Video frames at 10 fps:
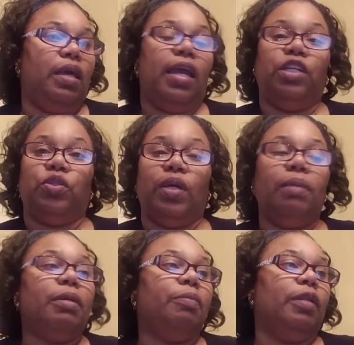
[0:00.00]
A
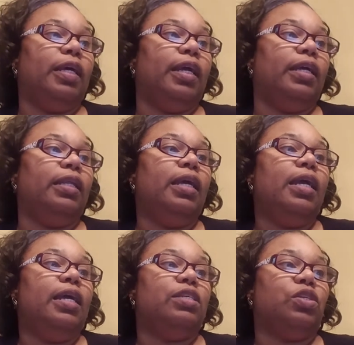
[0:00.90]
treatment plan
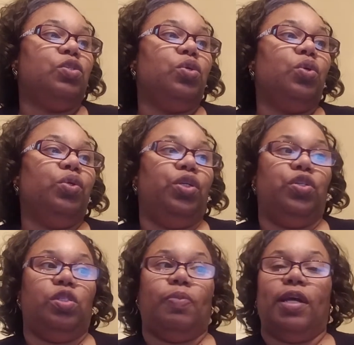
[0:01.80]
is a tool
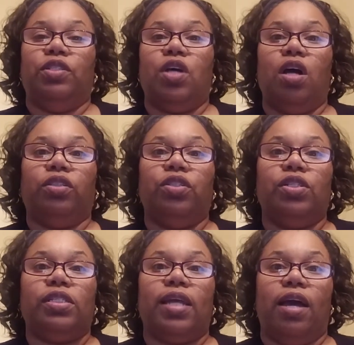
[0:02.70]
used by
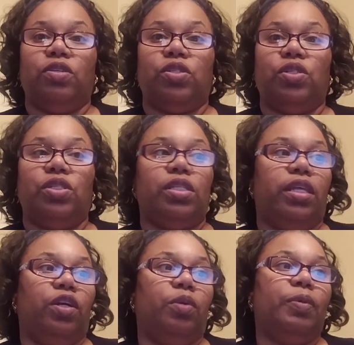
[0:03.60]
doctors, counselors,
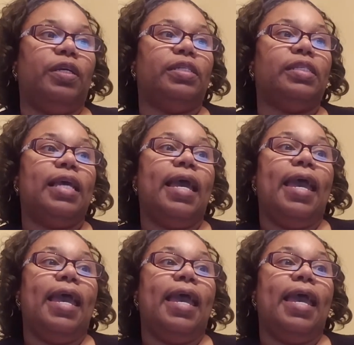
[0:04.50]
therapists,